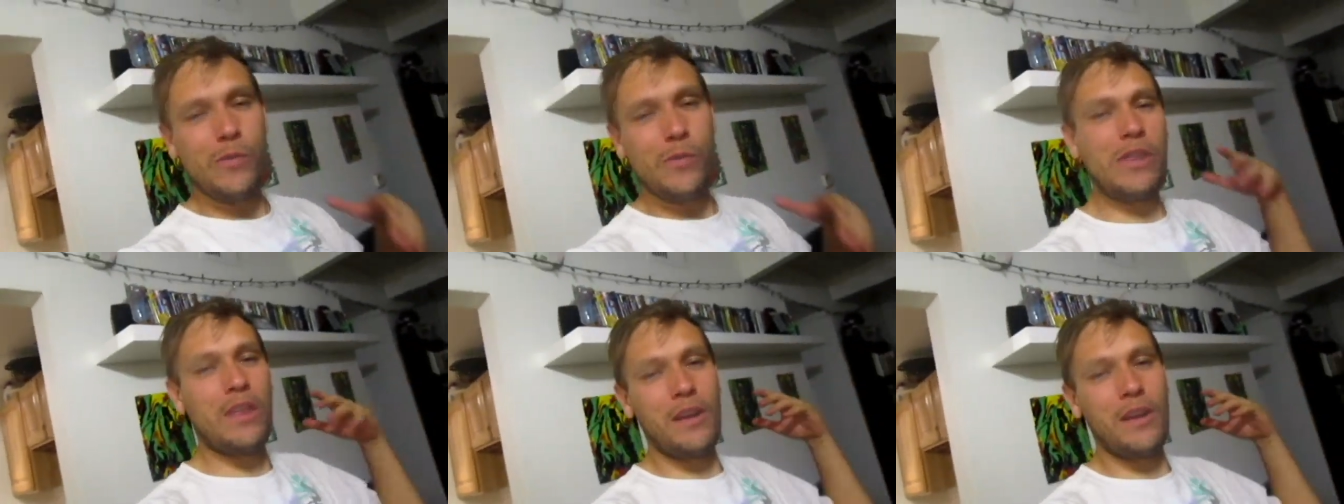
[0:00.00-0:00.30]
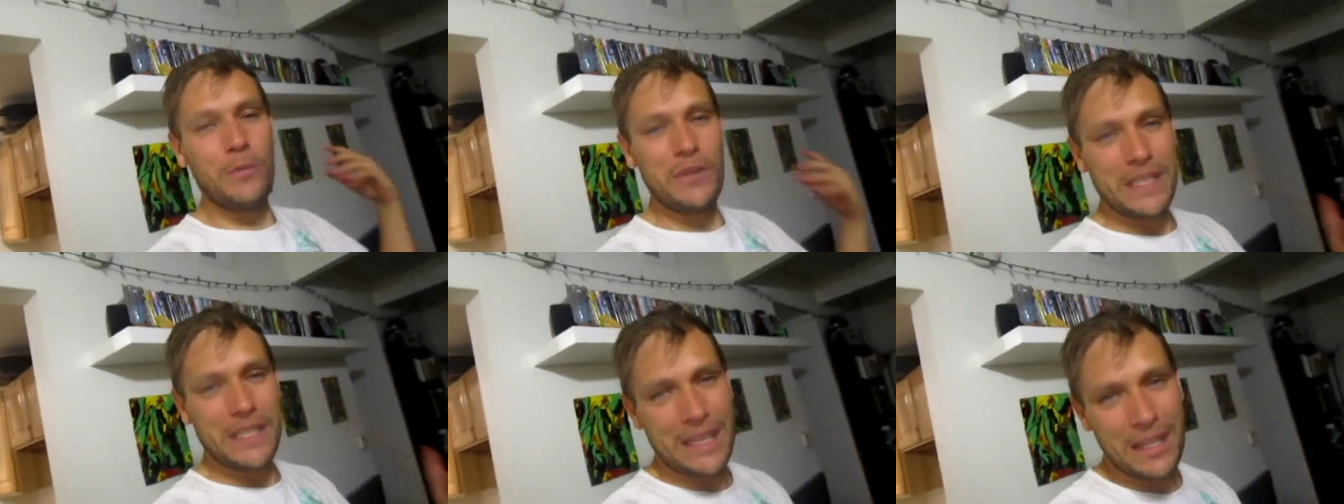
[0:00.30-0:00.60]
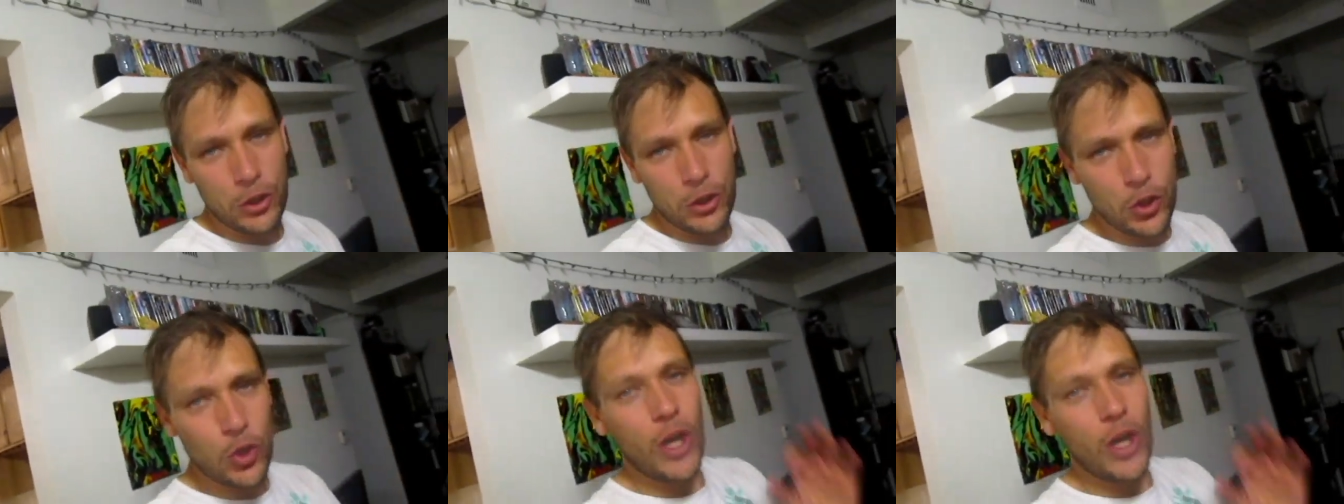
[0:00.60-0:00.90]
We thought it was in the
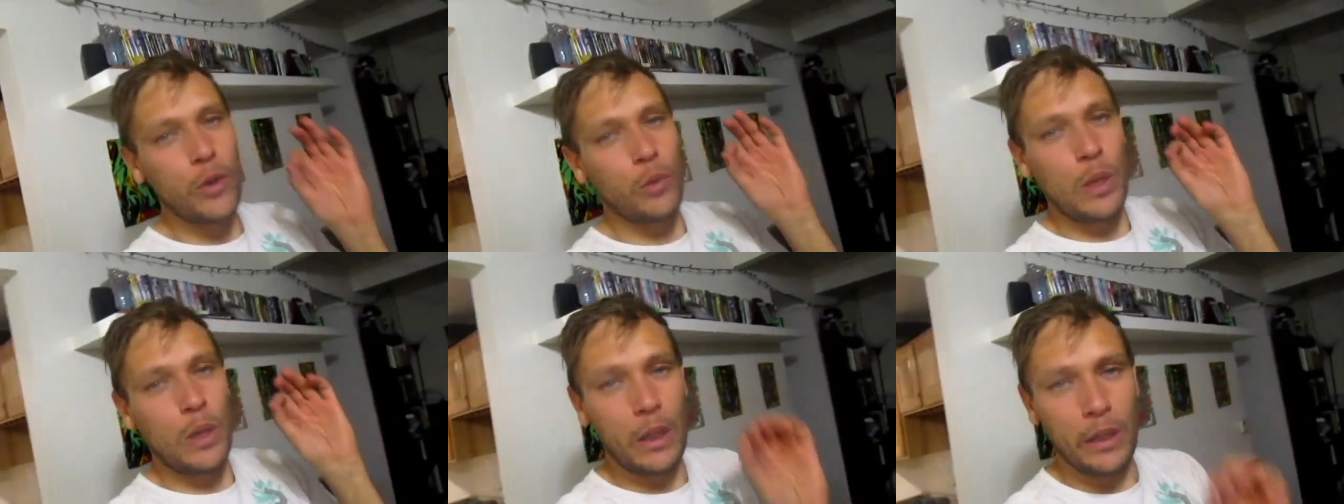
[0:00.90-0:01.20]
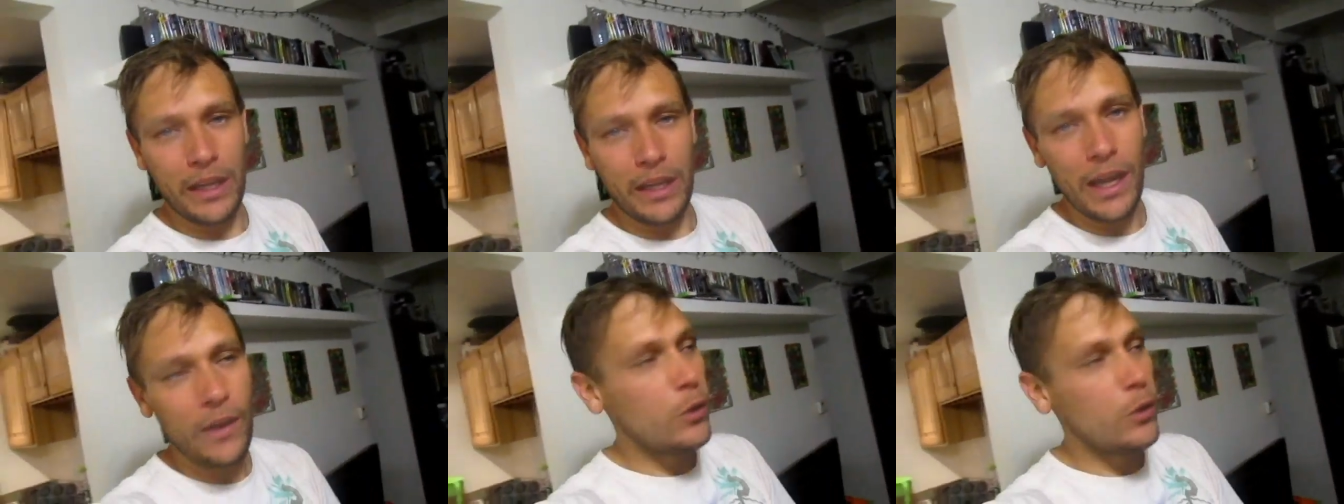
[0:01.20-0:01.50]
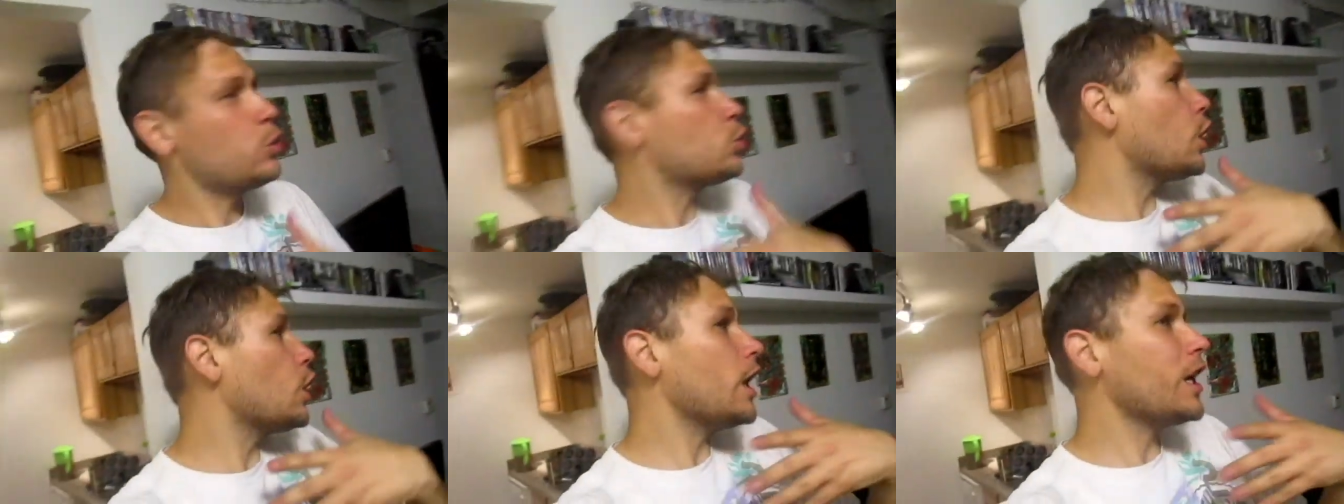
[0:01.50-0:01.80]
truck. We cleaned out the
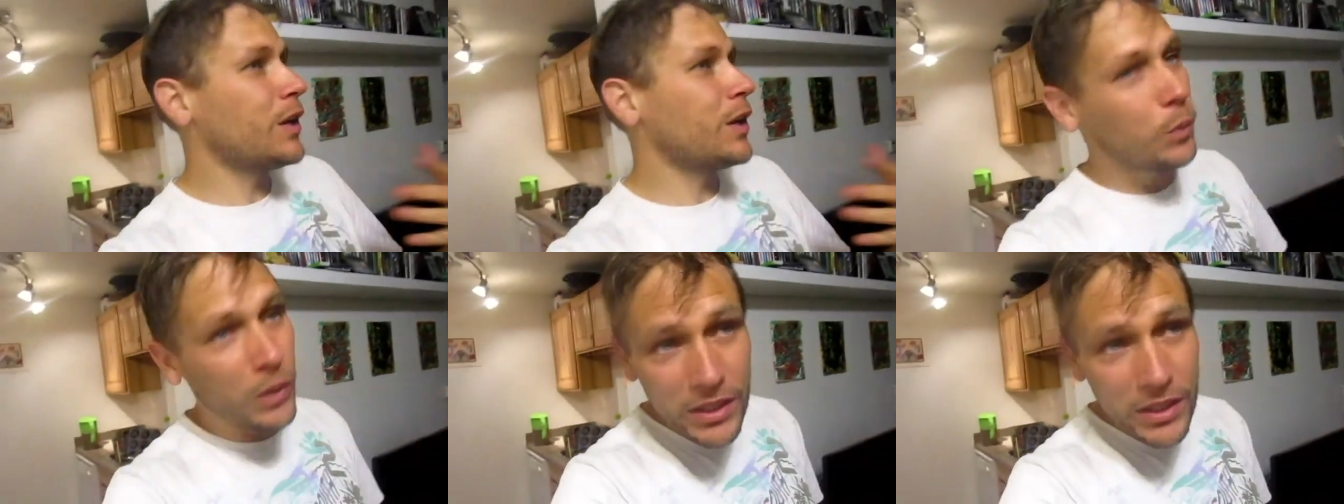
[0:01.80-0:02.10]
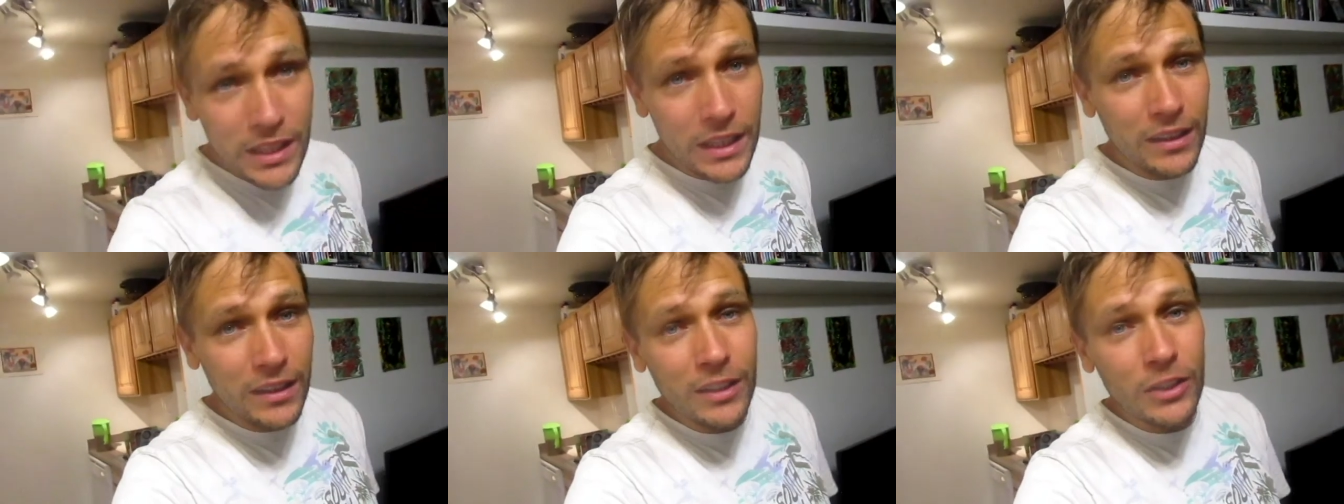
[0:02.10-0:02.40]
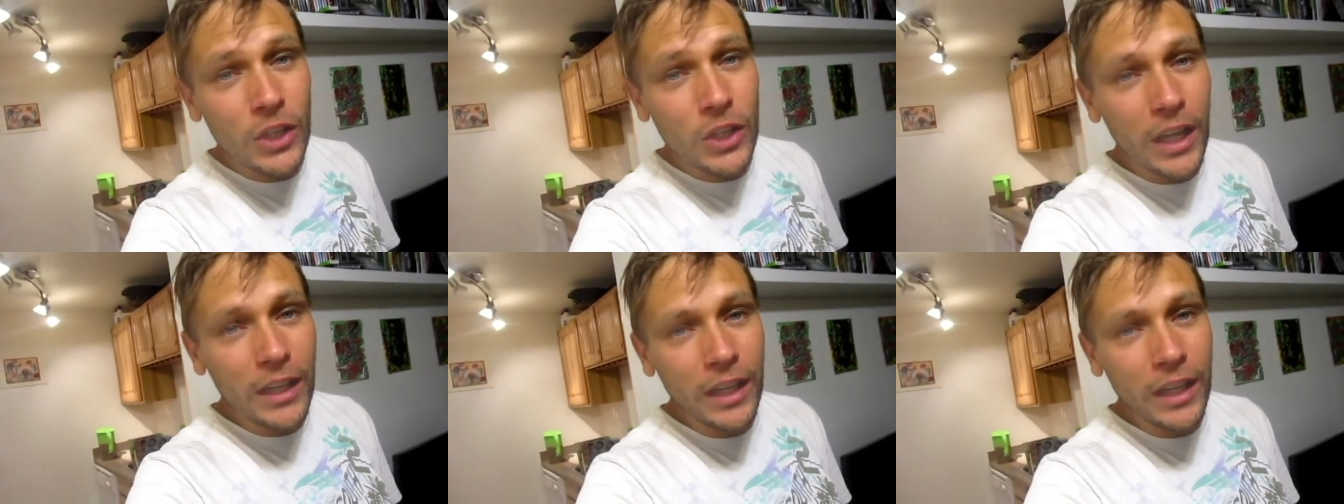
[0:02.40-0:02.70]
truck. It wasn't in the
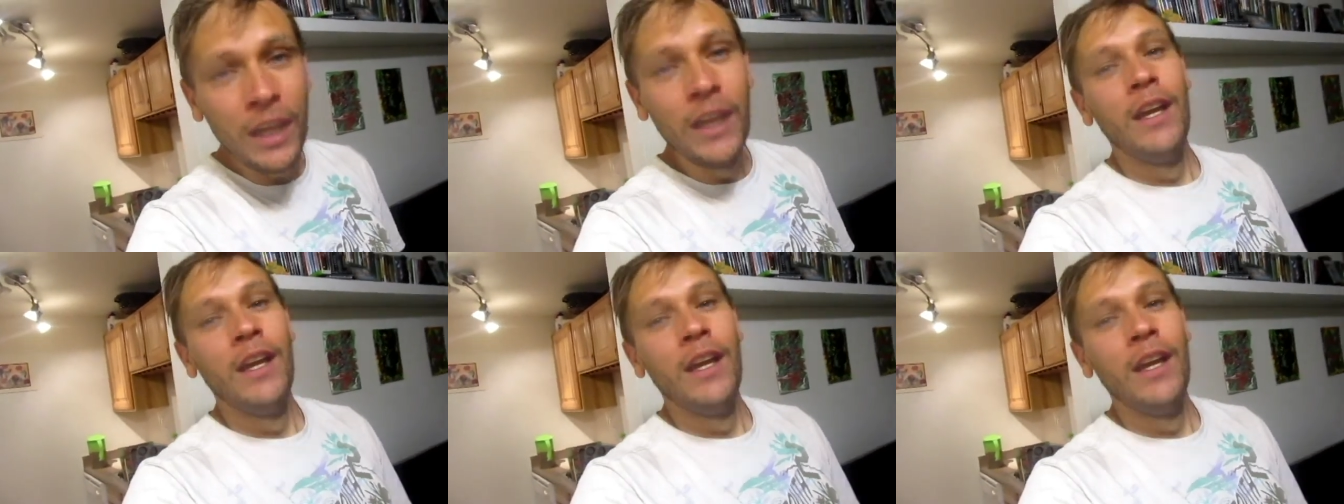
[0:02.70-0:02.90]
truck.